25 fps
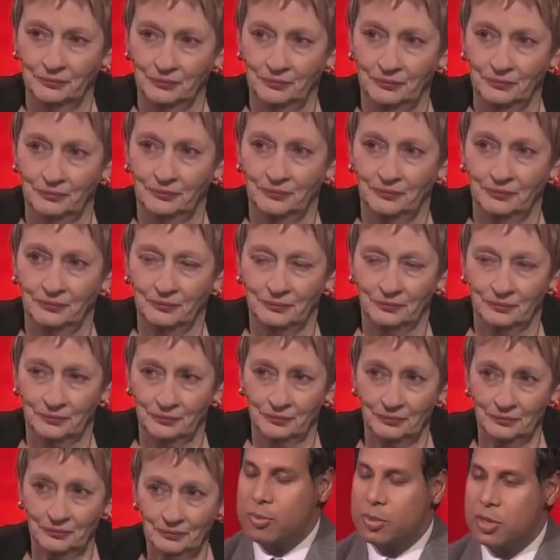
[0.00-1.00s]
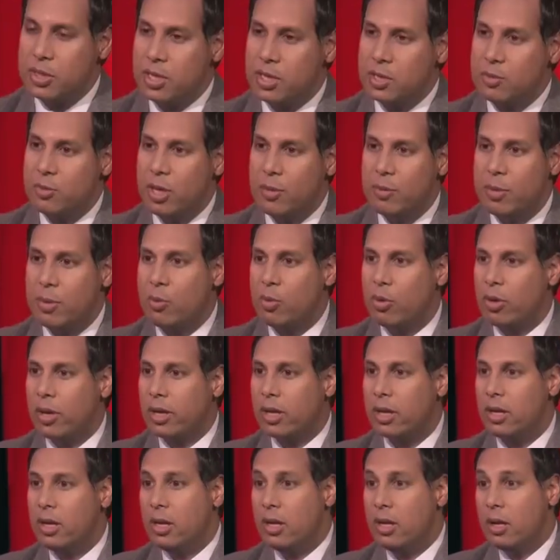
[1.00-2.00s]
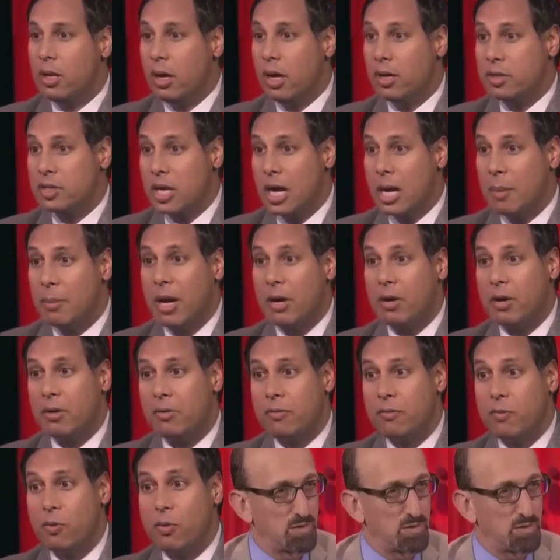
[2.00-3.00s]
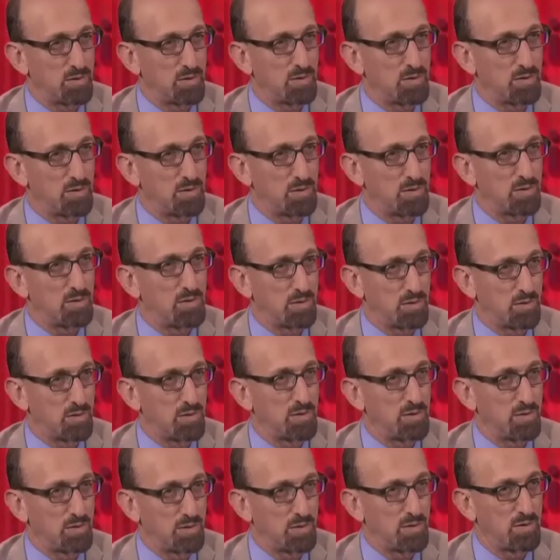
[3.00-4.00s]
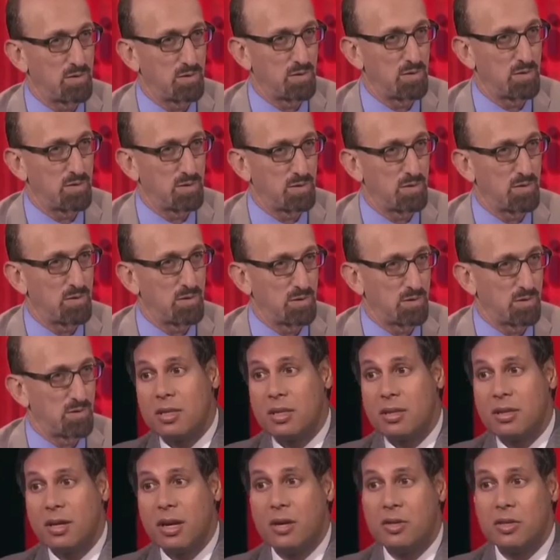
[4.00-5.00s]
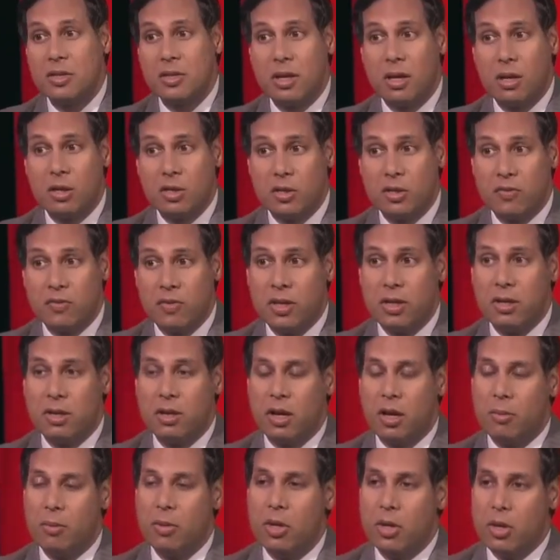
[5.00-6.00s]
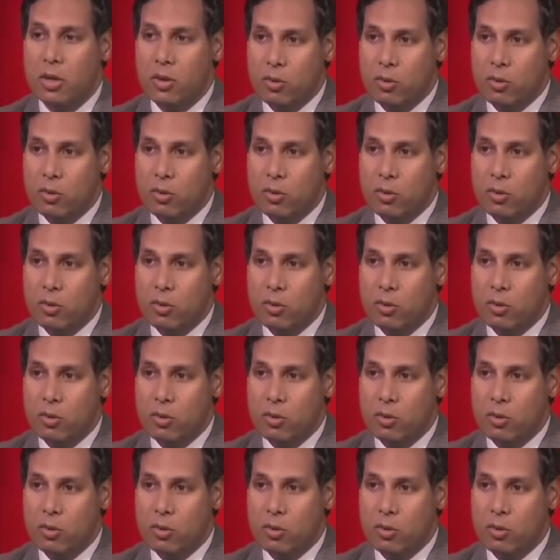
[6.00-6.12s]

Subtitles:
So the subsidies might be more like top out at $45,000 or $50,000 or $60,000 of income,